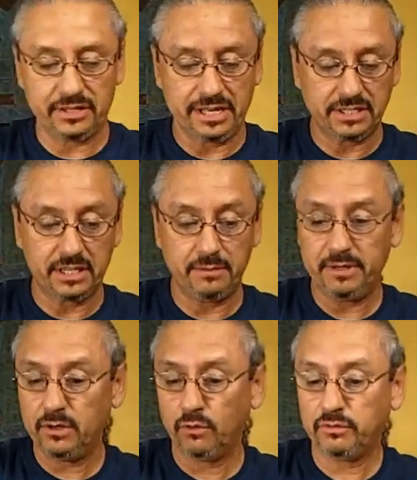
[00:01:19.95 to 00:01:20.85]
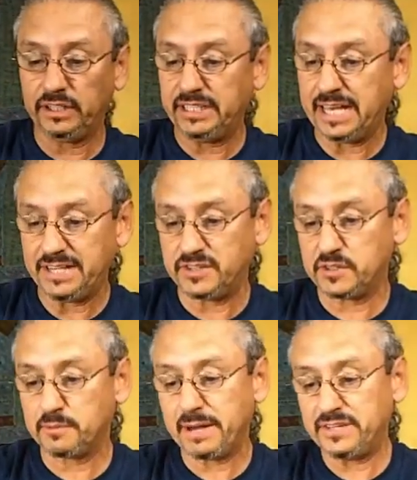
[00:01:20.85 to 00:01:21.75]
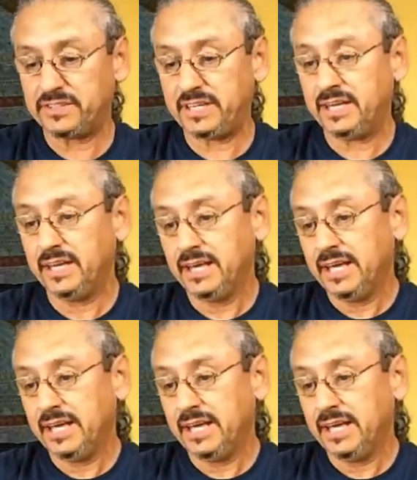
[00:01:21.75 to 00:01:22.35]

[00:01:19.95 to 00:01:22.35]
So that's going to be hopefully nice and spicy.